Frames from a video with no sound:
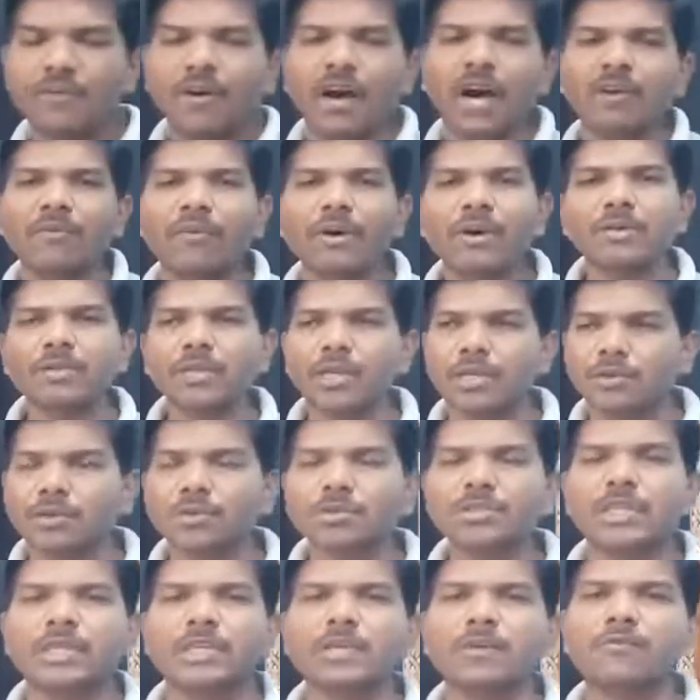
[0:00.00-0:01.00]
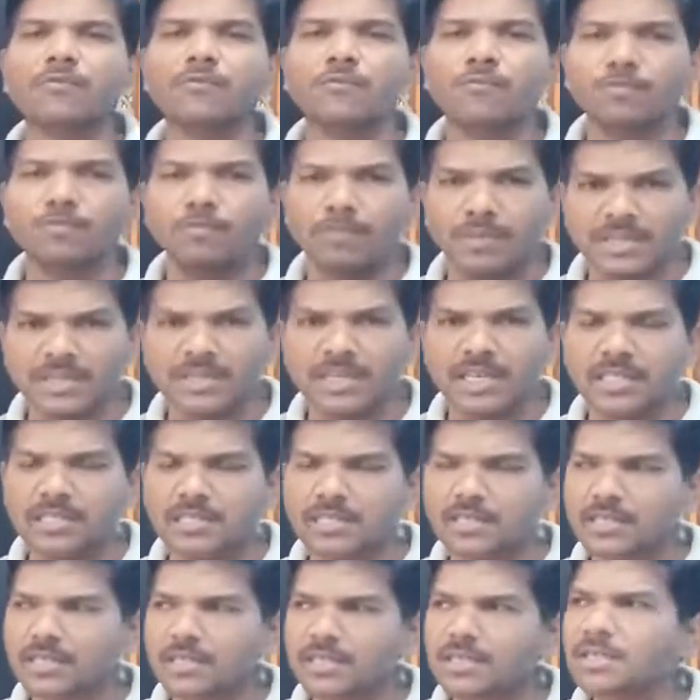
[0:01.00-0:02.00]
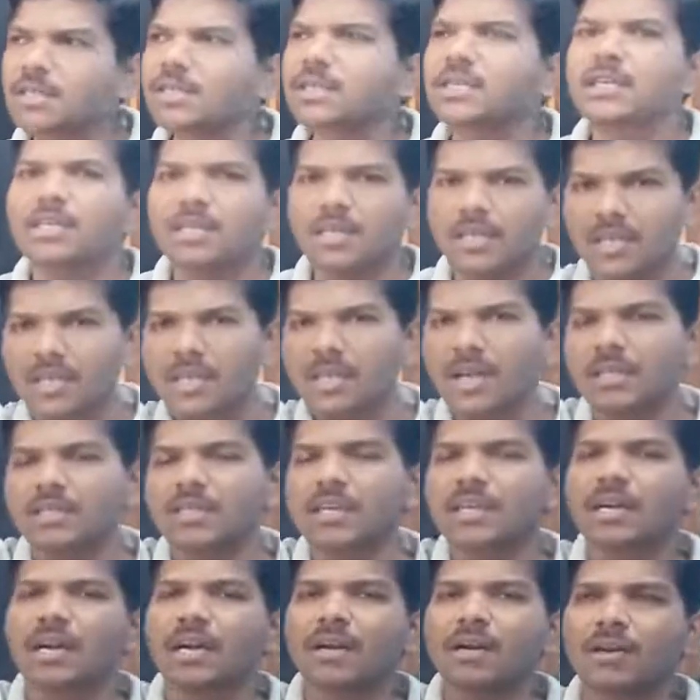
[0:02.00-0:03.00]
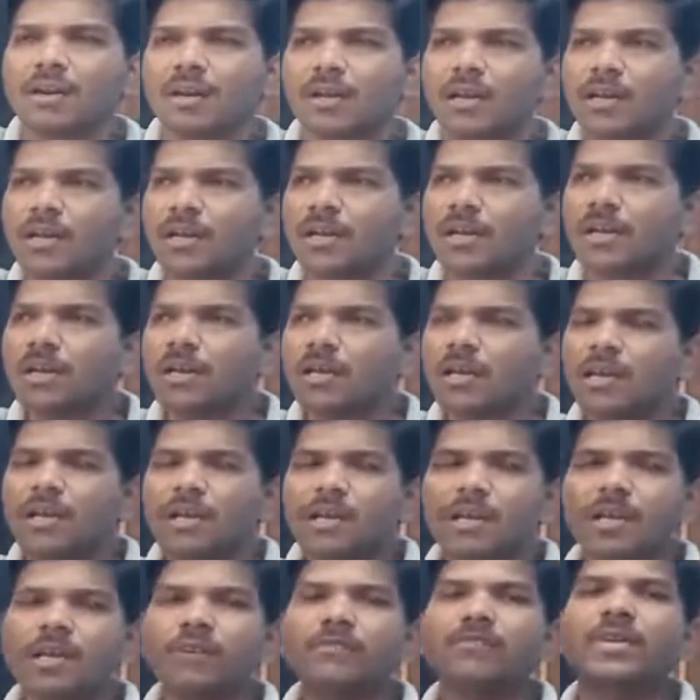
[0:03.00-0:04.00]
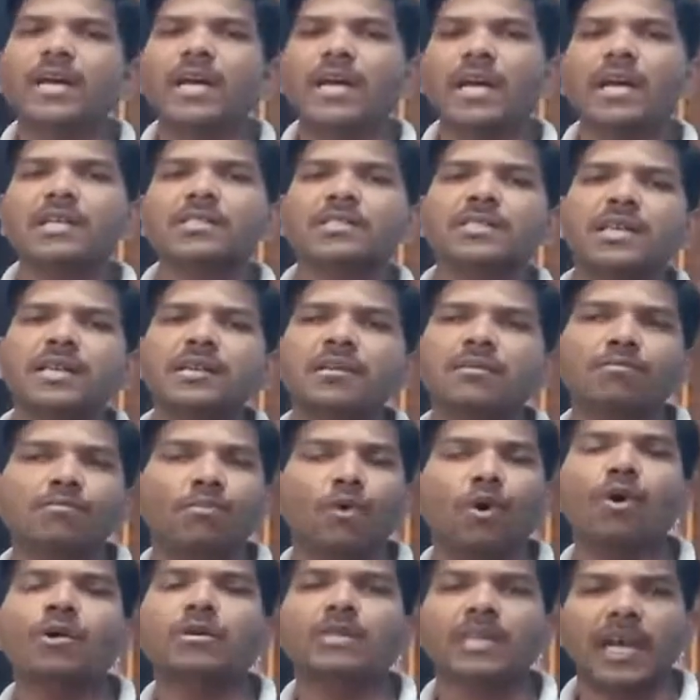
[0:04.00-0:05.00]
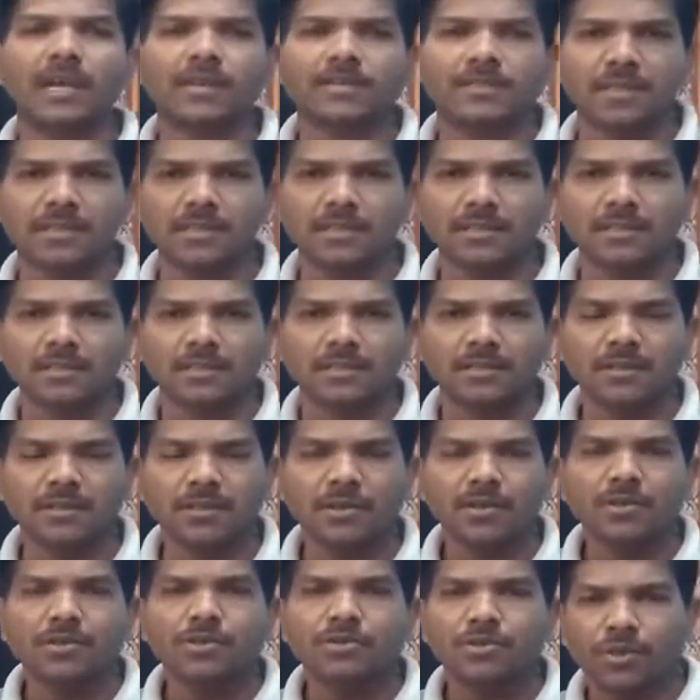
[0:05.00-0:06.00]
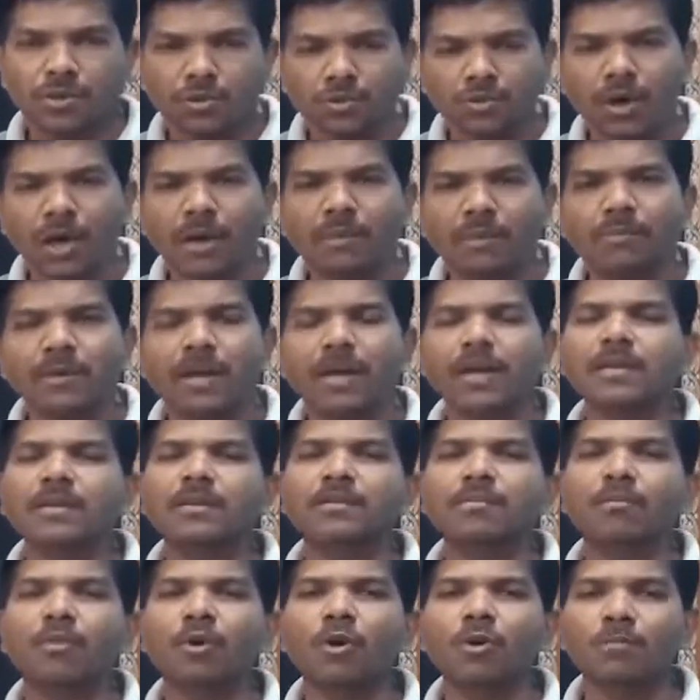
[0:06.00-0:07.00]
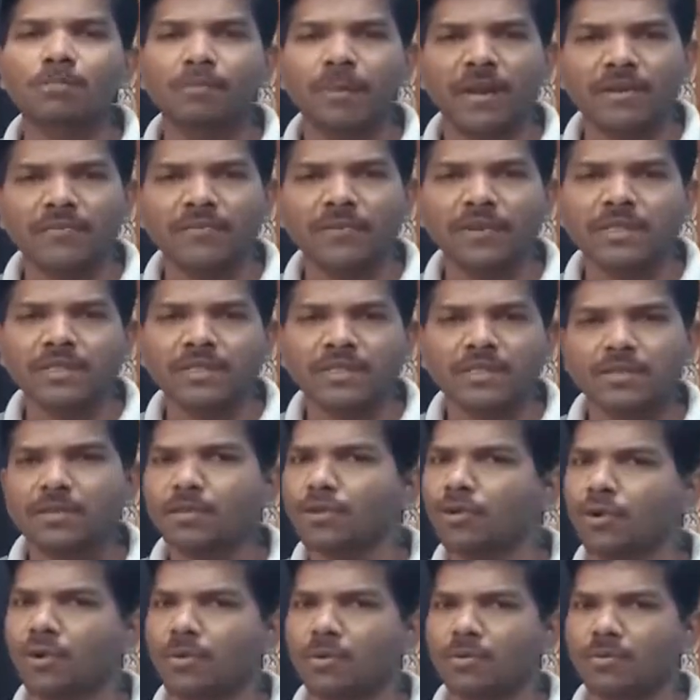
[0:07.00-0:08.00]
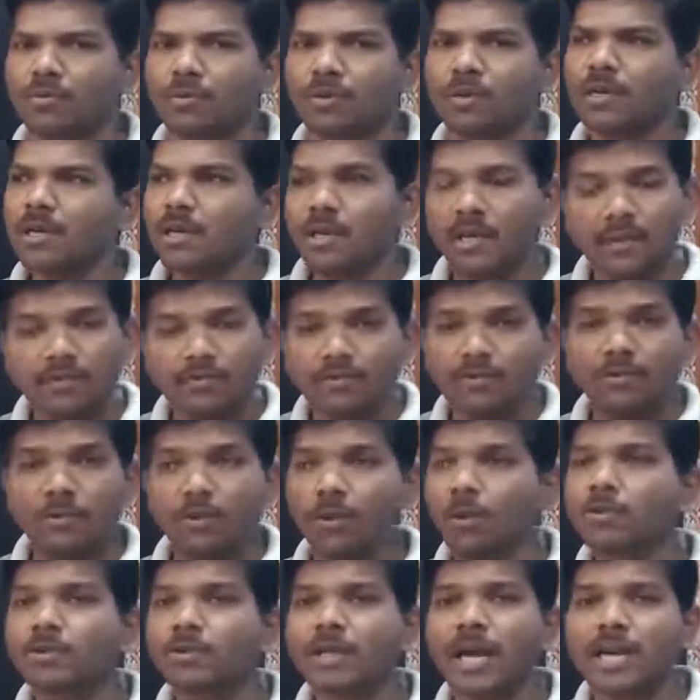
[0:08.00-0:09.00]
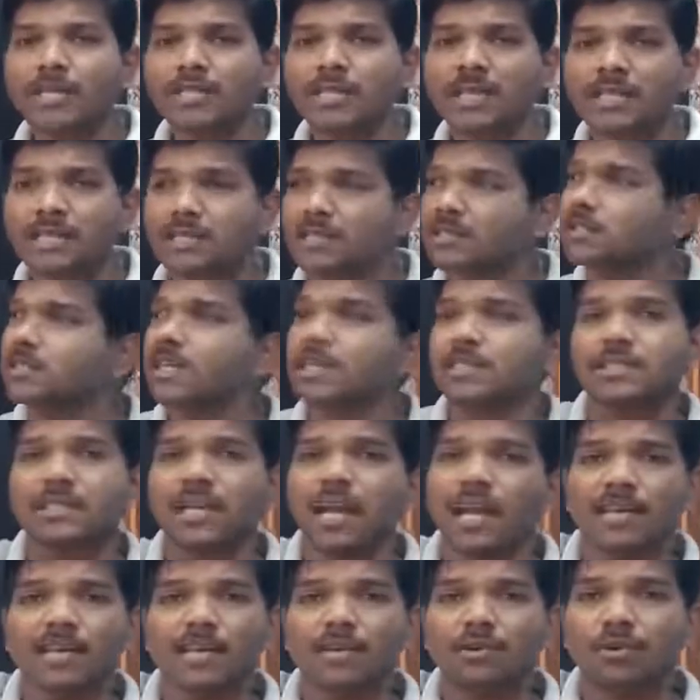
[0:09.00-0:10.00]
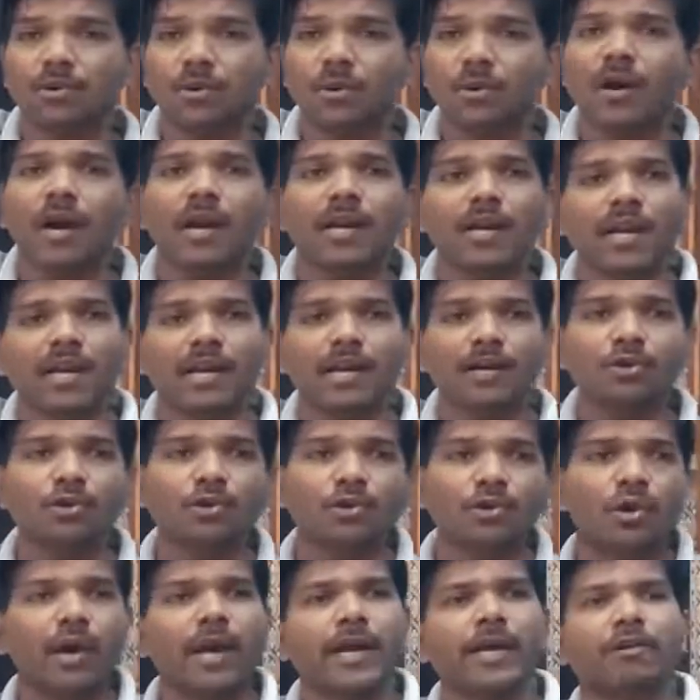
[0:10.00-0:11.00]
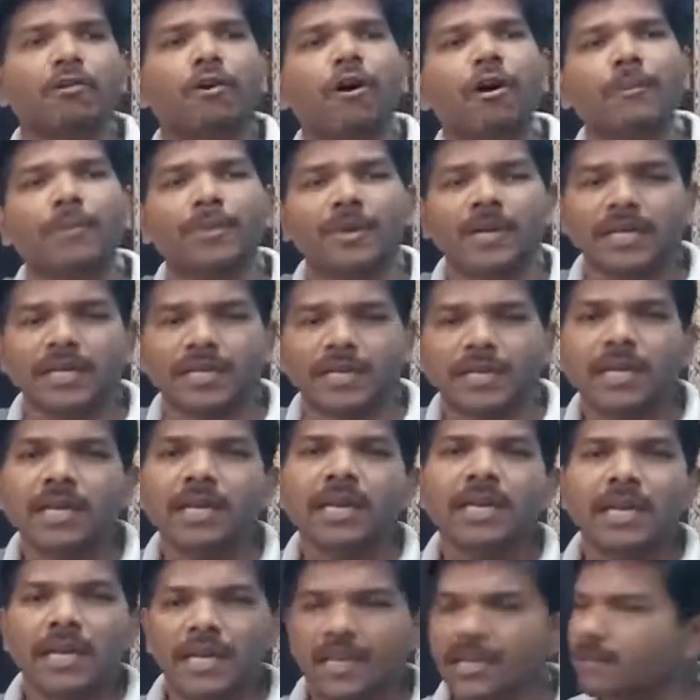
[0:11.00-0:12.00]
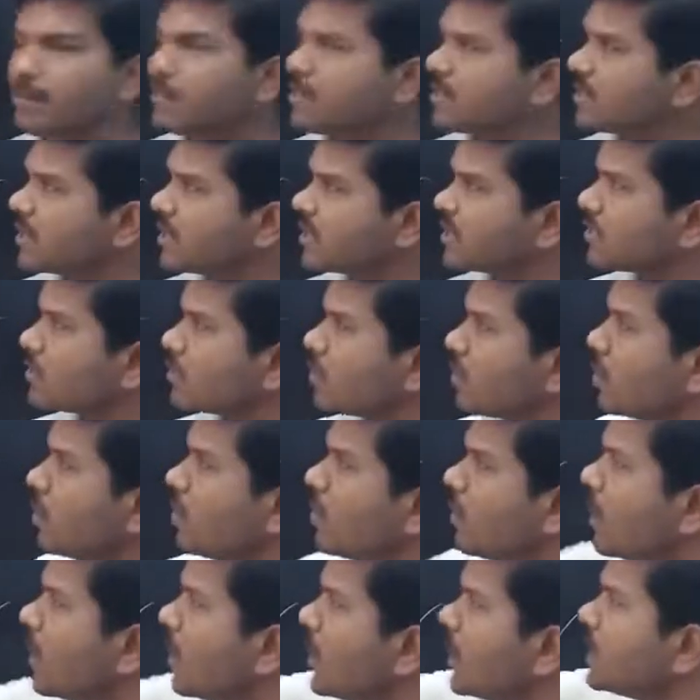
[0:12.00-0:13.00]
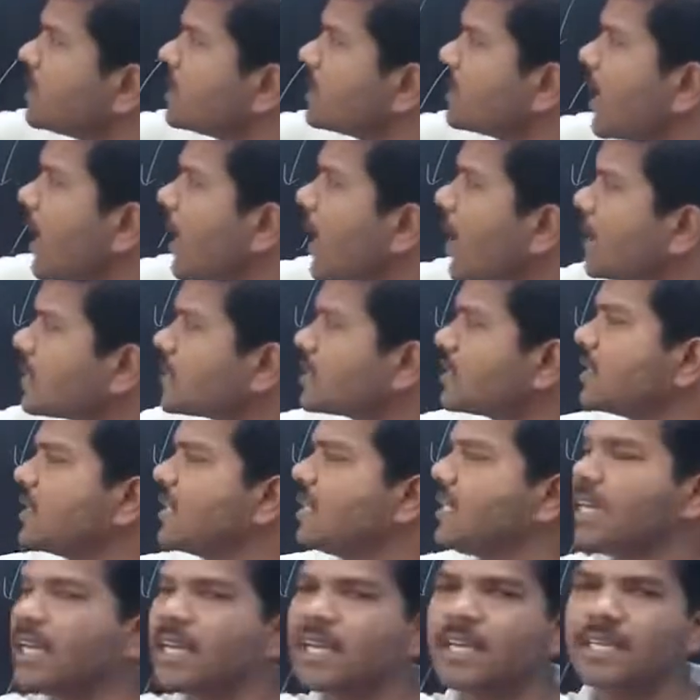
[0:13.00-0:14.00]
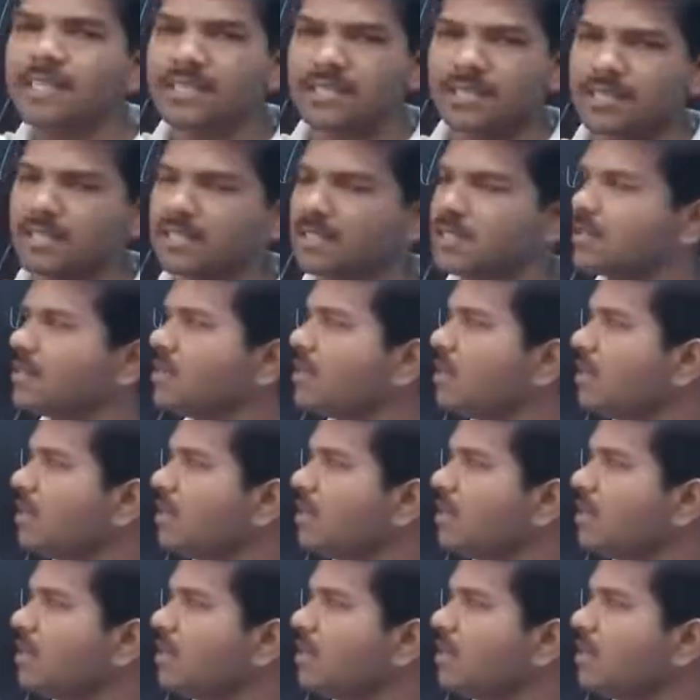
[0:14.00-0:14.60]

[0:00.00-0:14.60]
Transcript: I wanted to set up business in other country, if they are asking more taxes, so do I get more benefits? No. If no taxes, yes, I can go and I can operate any business. So tax is